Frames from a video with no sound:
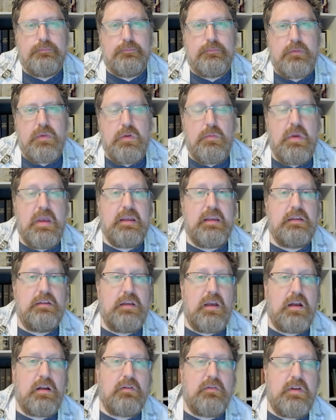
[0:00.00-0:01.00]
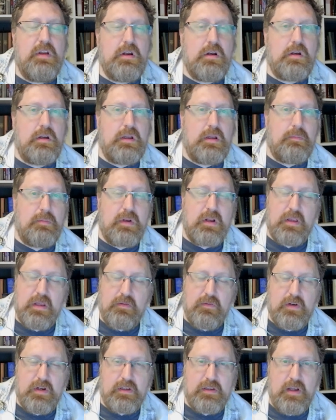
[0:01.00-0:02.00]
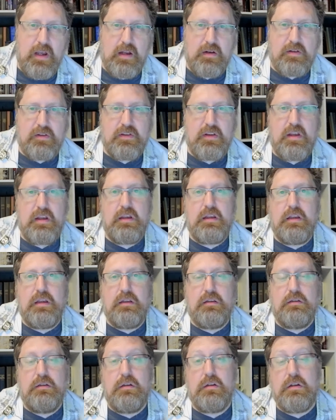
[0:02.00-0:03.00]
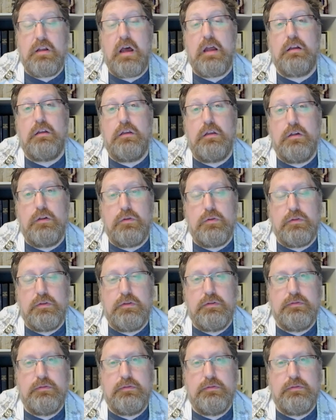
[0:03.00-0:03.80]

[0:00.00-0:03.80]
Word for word: You may get tired of hearing it, but I'll never get tired of saying it. You're not alone.